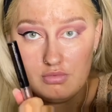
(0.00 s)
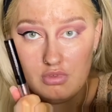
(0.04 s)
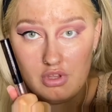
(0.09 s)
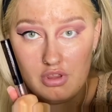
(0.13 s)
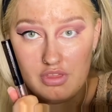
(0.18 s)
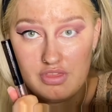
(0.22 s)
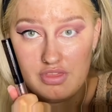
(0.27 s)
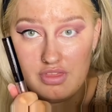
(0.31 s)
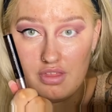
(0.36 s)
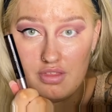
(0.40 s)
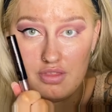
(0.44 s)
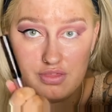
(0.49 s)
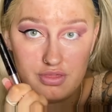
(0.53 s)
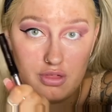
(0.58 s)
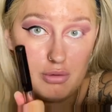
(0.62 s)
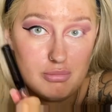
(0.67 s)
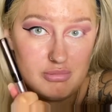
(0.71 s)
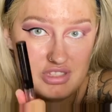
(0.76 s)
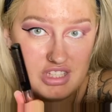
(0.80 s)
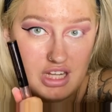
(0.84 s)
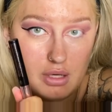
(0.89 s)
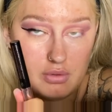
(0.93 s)
The
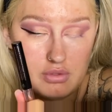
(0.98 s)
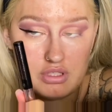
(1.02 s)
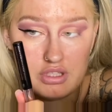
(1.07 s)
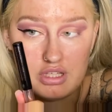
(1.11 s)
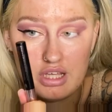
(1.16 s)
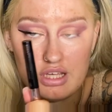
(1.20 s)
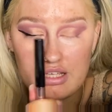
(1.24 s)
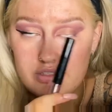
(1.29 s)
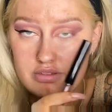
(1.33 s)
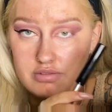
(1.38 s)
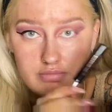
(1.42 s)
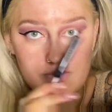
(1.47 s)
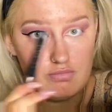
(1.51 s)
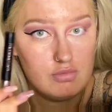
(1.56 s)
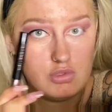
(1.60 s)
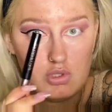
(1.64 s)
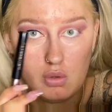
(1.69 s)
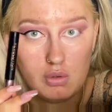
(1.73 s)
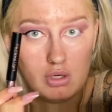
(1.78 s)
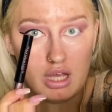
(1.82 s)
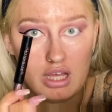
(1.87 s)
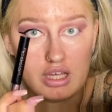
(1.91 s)
thumbs down to this.
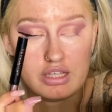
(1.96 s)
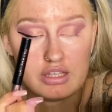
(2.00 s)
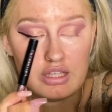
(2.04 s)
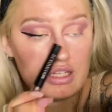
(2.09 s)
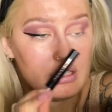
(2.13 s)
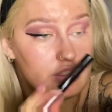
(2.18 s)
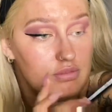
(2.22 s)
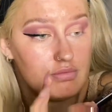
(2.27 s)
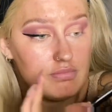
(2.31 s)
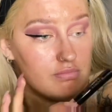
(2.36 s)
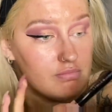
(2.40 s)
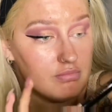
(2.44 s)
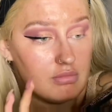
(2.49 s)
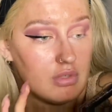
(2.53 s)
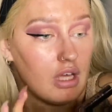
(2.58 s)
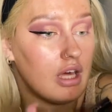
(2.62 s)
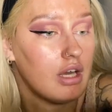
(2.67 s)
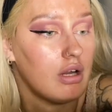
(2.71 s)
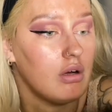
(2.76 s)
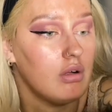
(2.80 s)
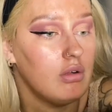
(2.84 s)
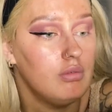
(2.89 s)
Don't like this
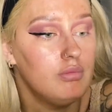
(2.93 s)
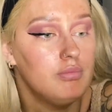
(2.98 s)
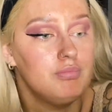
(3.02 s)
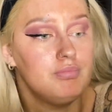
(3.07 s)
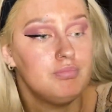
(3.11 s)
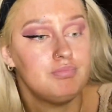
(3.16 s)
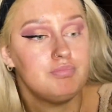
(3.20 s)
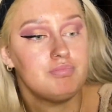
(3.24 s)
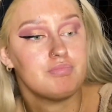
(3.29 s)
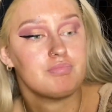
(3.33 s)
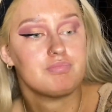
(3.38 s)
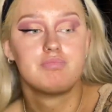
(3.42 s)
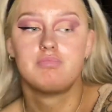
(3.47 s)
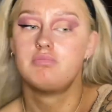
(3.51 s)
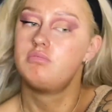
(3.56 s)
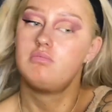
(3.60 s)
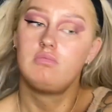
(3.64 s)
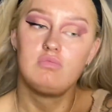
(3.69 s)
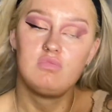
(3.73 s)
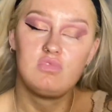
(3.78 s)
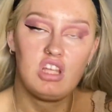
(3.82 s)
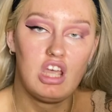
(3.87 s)
at all.
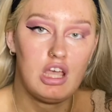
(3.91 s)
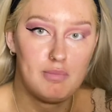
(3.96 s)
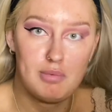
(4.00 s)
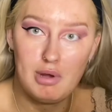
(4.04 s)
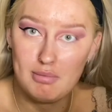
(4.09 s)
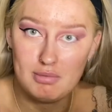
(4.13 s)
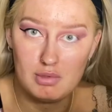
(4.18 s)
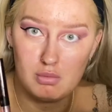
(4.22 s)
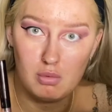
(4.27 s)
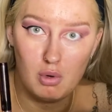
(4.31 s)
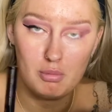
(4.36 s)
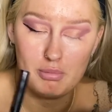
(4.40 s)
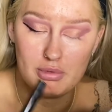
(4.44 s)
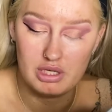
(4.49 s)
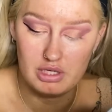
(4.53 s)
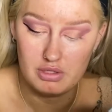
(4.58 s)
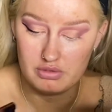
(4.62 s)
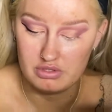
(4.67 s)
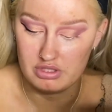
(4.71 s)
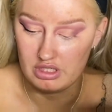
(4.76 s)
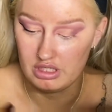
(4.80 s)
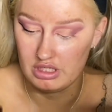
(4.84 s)
I probably won't be
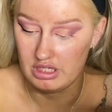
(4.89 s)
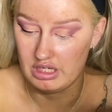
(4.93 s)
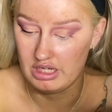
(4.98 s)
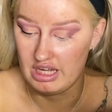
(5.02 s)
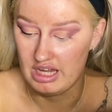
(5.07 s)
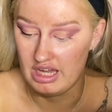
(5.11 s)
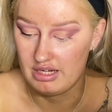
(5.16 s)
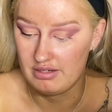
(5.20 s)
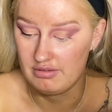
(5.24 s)
using it again.